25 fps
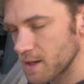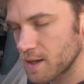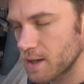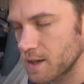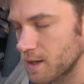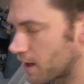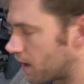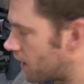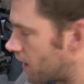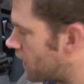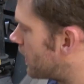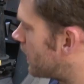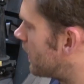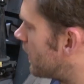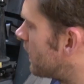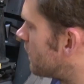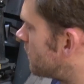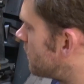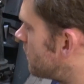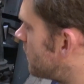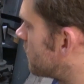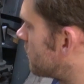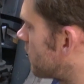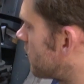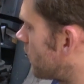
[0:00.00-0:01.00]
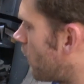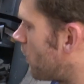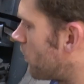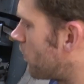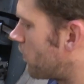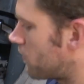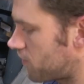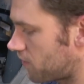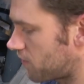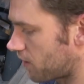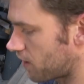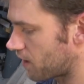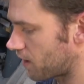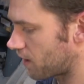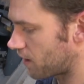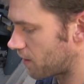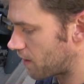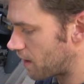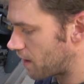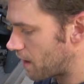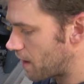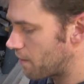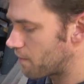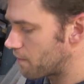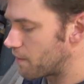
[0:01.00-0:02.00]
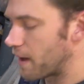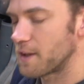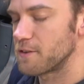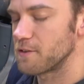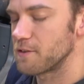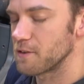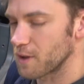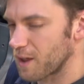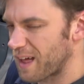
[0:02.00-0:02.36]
It's a lot better, a lot